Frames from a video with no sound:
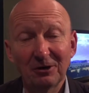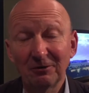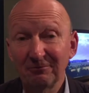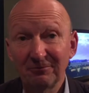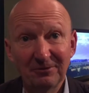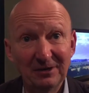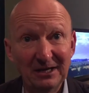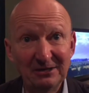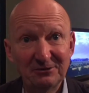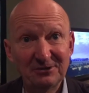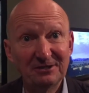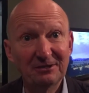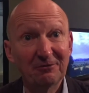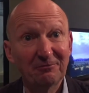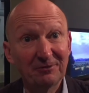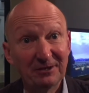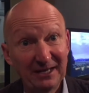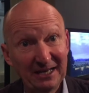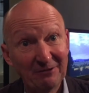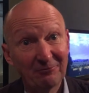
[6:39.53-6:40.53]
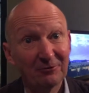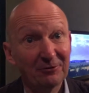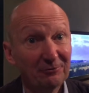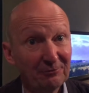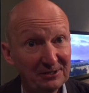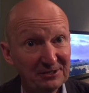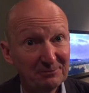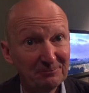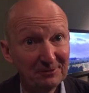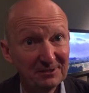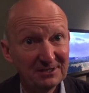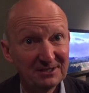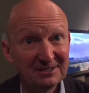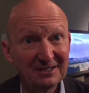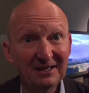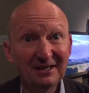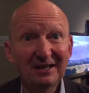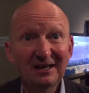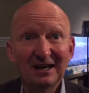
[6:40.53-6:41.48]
of the cavalry regiments.